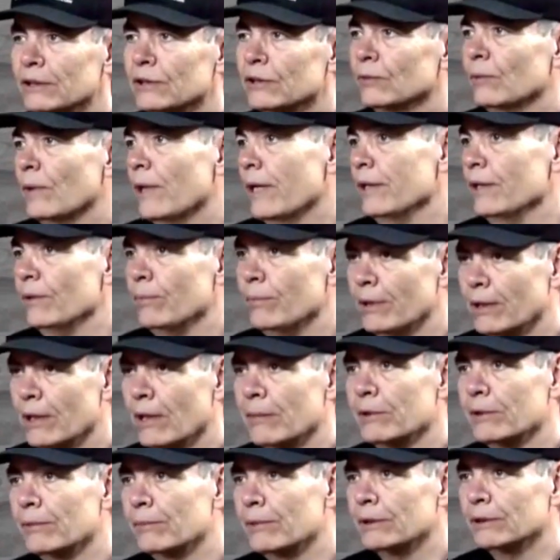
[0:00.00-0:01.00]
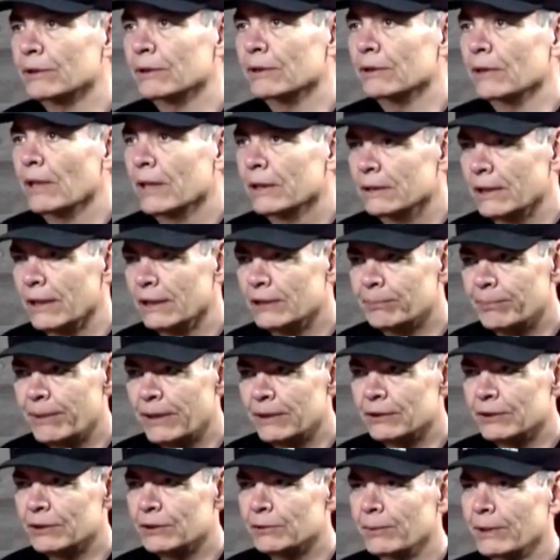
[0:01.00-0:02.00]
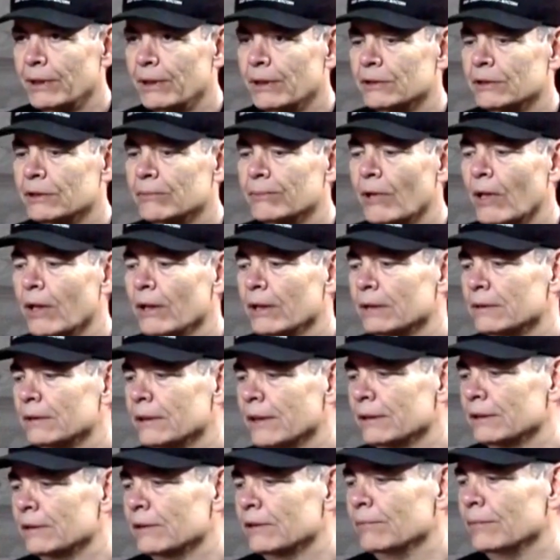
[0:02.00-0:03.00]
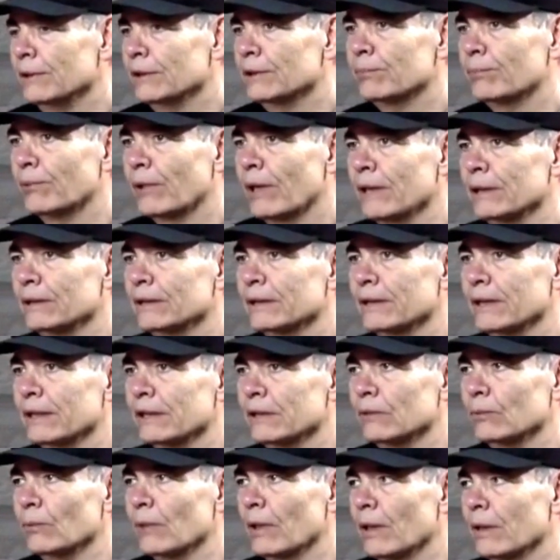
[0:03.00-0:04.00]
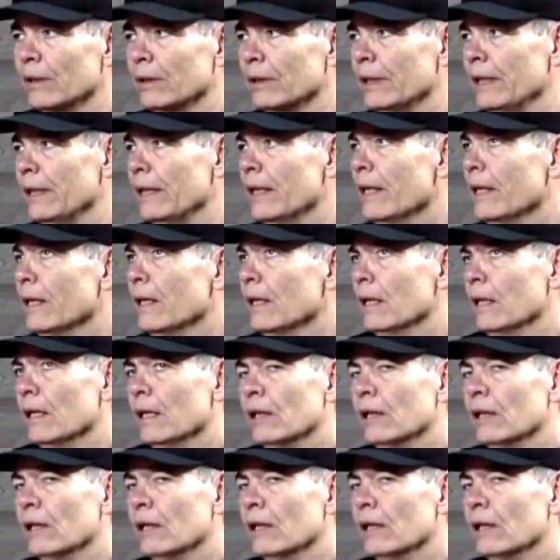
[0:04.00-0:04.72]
Let's listen to Max and Stacy as they make the case for why we need Bitcoin more than ever.